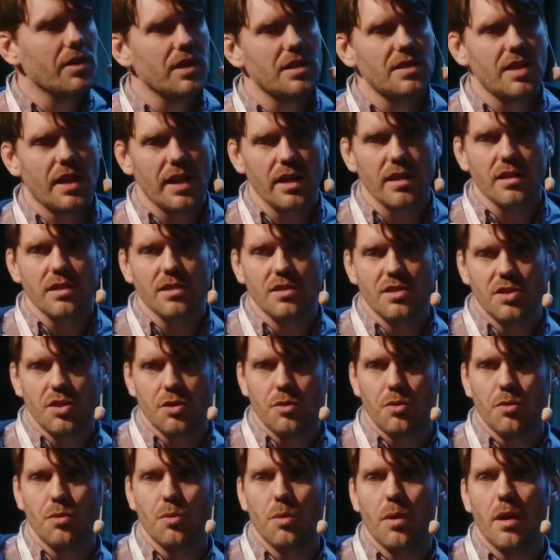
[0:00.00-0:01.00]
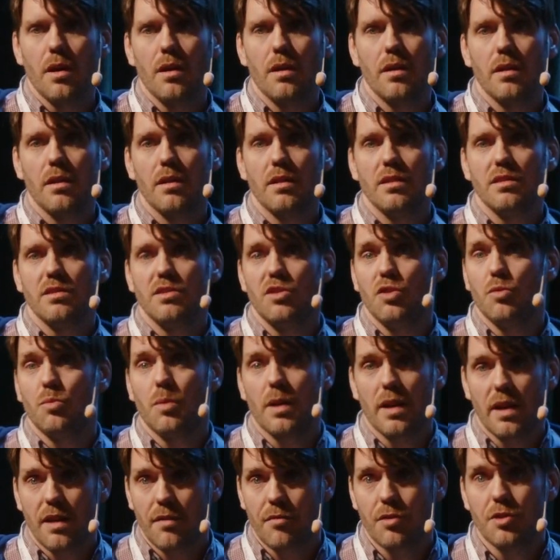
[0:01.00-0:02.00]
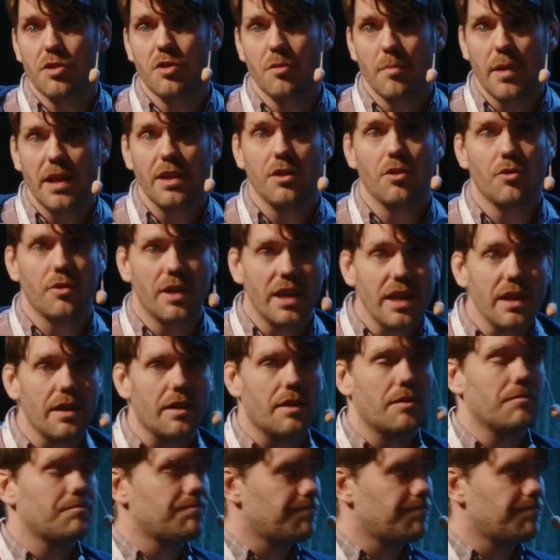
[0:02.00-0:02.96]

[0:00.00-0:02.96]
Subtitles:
tailored to whatever domain you're in.